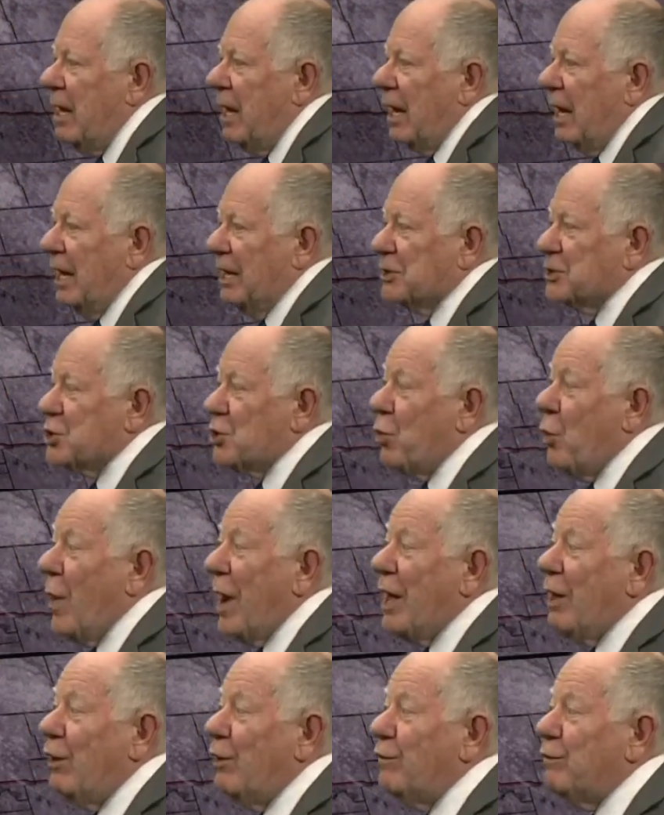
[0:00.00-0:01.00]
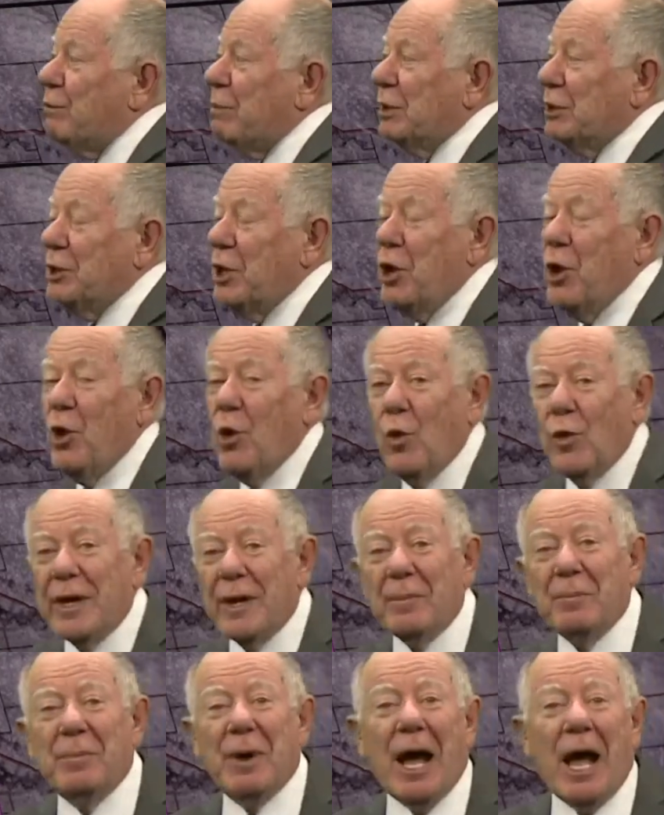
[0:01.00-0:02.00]
Uh, 12 below
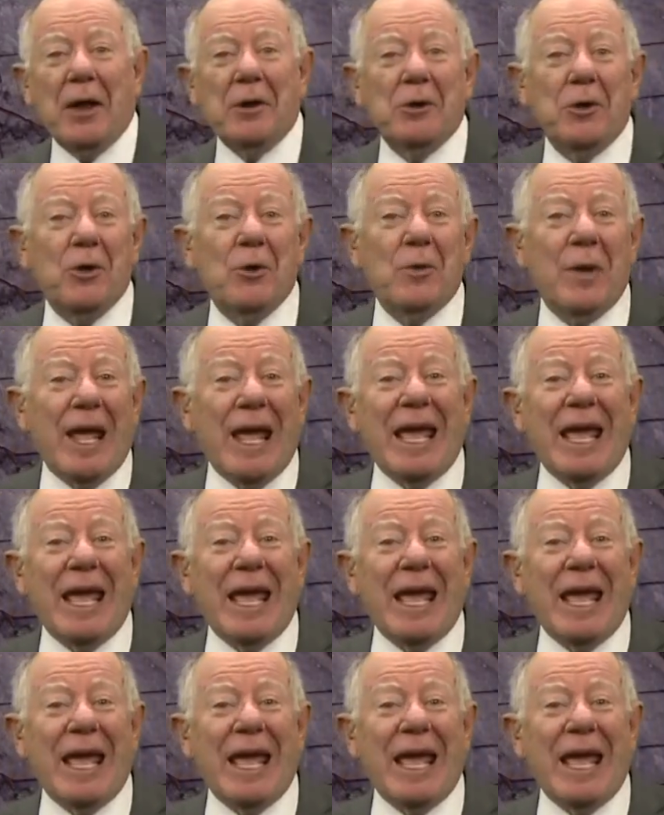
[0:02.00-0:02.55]
in Bottineau